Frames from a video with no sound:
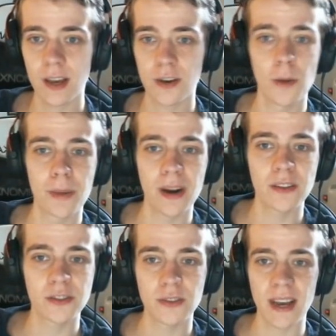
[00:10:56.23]
compare
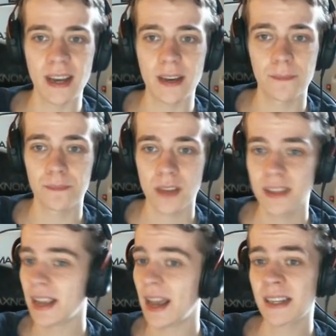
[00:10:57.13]
it to like
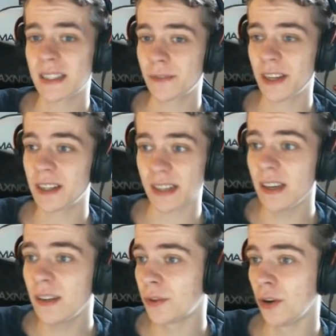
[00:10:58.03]
the Excavated
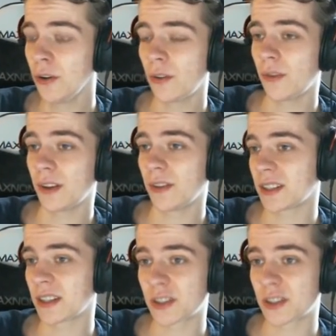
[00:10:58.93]
Evil, what was a